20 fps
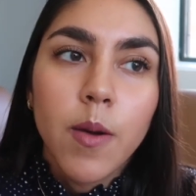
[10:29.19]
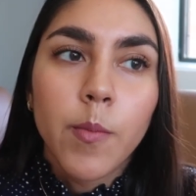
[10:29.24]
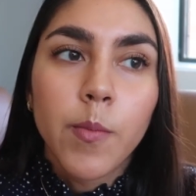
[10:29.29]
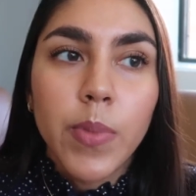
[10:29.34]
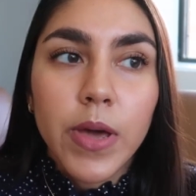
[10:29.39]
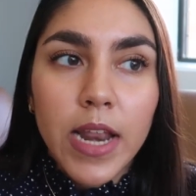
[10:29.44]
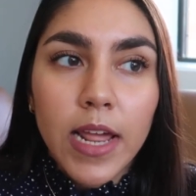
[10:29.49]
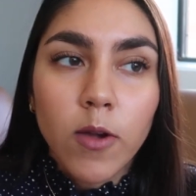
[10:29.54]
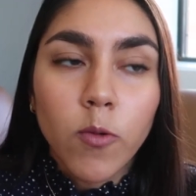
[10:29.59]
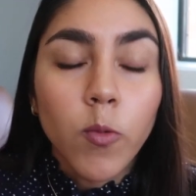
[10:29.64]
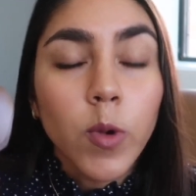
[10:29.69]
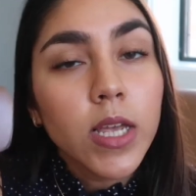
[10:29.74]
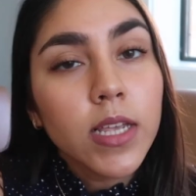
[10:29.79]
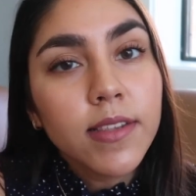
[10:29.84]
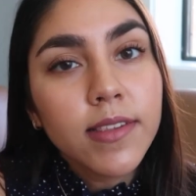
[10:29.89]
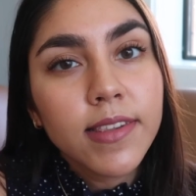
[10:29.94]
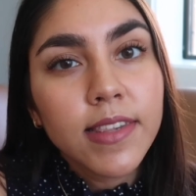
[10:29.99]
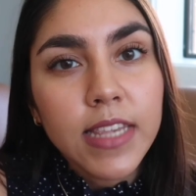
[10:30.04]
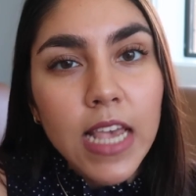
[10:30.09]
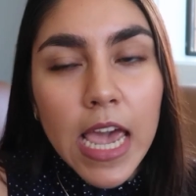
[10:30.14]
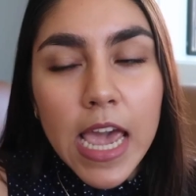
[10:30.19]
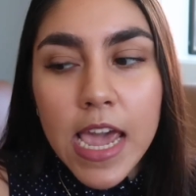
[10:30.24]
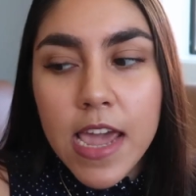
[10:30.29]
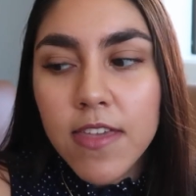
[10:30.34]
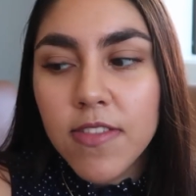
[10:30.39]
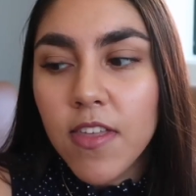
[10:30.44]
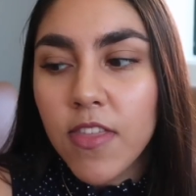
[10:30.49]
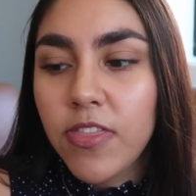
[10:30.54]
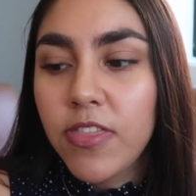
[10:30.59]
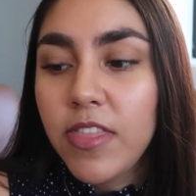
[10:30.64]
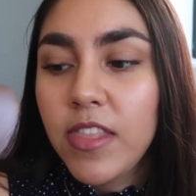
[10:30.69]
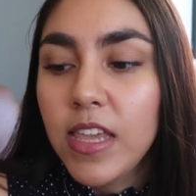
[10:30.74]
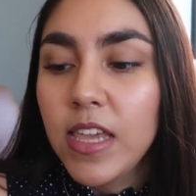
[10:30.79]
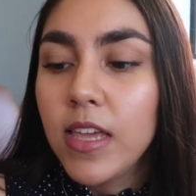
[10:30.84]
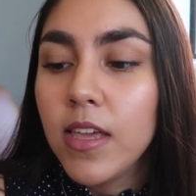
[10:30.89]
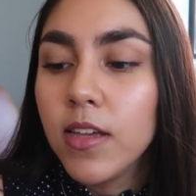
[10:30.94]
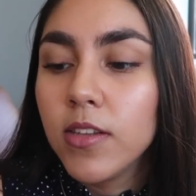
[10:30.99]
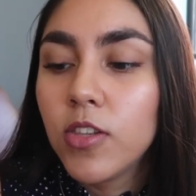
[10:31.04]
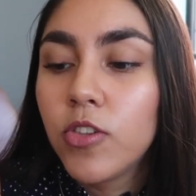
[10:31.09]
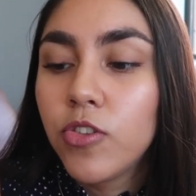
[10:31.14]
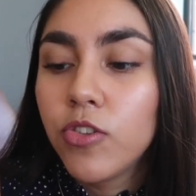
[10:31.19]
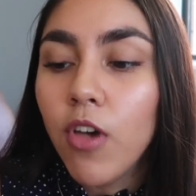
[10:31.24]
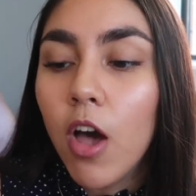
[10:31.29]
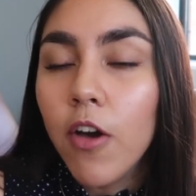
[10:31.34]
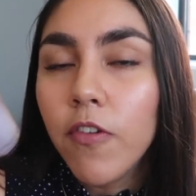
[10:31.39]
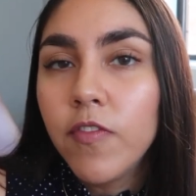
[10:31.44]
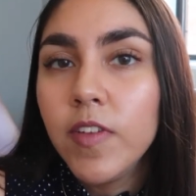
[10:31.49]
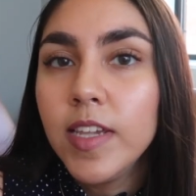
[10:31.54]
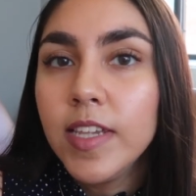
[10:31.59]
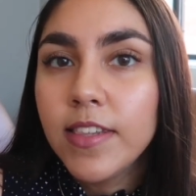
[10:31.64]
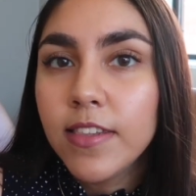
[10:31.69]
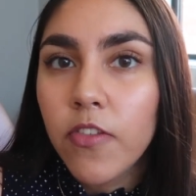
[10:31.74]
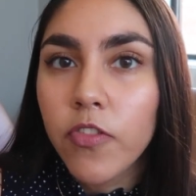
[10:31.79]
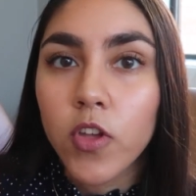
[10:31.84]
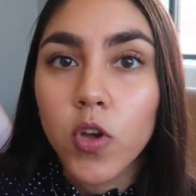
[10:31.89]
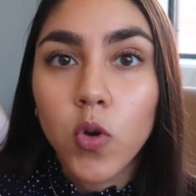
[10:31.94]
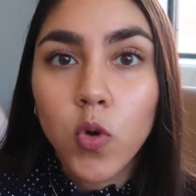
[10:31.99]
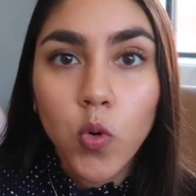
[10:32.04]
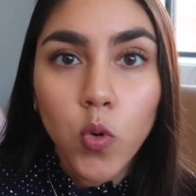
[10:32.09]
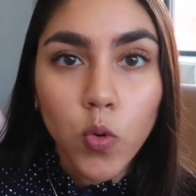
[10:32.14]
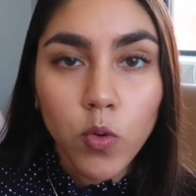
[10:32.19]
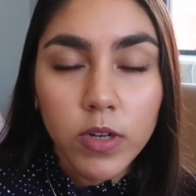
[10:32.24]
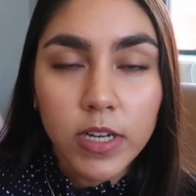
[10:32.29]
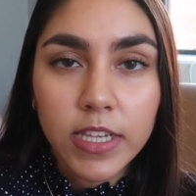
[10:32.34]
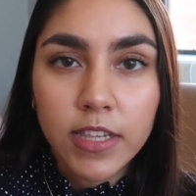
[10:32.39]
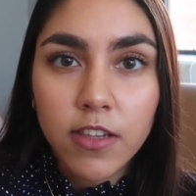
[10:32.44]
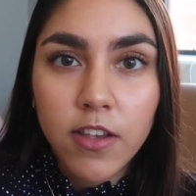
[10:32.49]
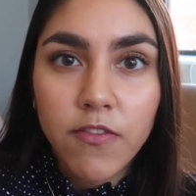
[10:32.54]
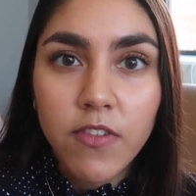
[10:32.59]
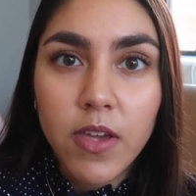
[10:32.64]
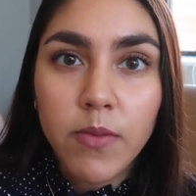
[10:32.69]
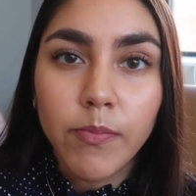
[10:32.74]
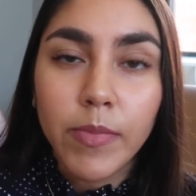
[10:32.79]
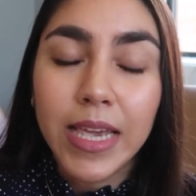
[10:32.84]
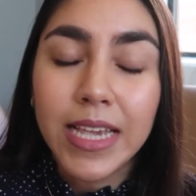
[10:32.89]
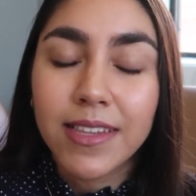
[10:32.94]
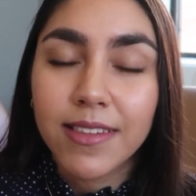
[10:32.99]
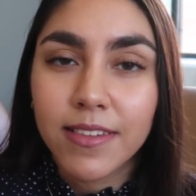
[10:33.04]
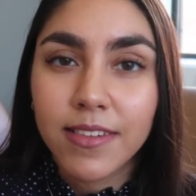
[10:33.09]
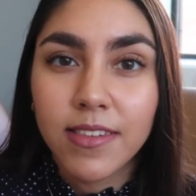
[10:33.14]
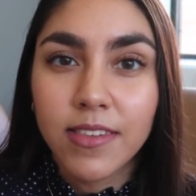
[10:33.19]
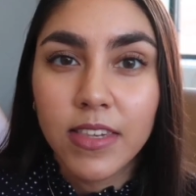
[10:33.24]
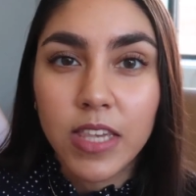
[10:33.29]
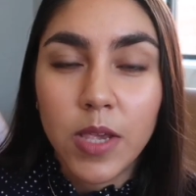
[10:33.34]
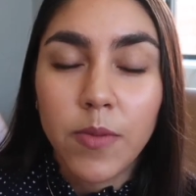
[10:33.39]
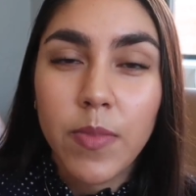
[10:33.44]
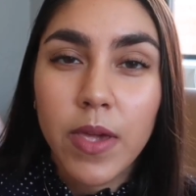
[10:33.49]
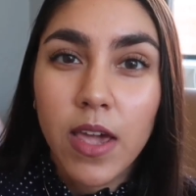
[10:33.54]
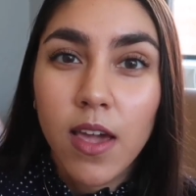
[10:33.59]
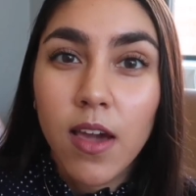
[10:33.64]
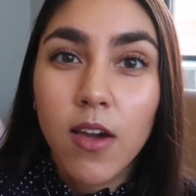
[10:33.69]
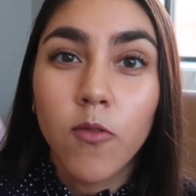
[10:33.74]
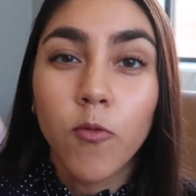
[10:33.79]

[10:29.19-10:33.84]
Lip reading: but I will say that the softness and the coolness of it makes sleeping